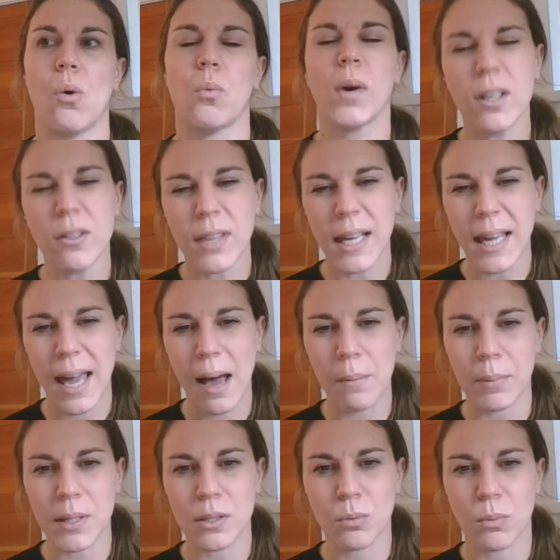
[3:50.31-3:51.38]
what do you think
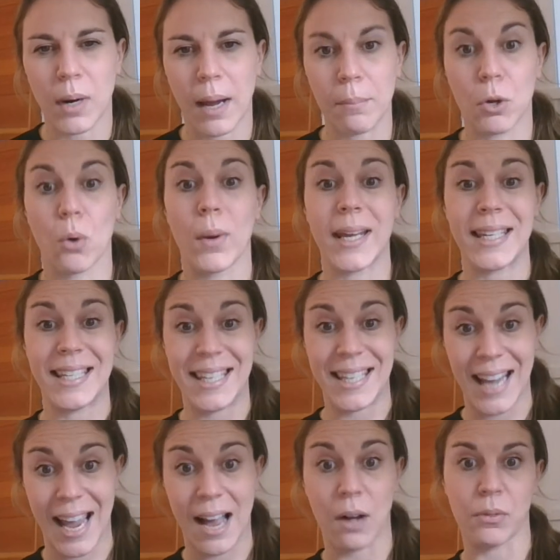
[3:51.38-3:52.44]
happens when I'm going
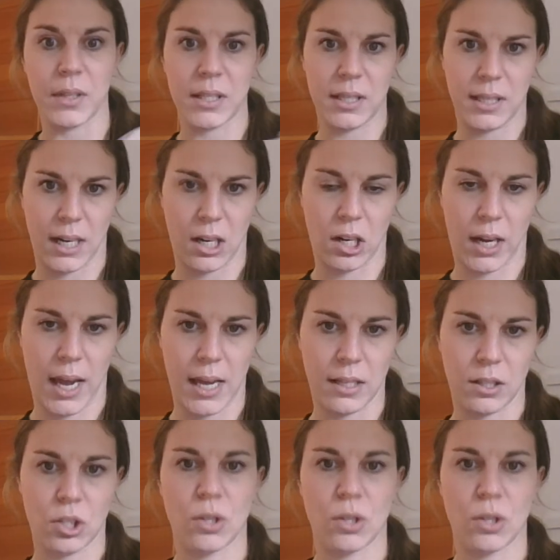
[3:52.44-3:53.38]
down the staircase?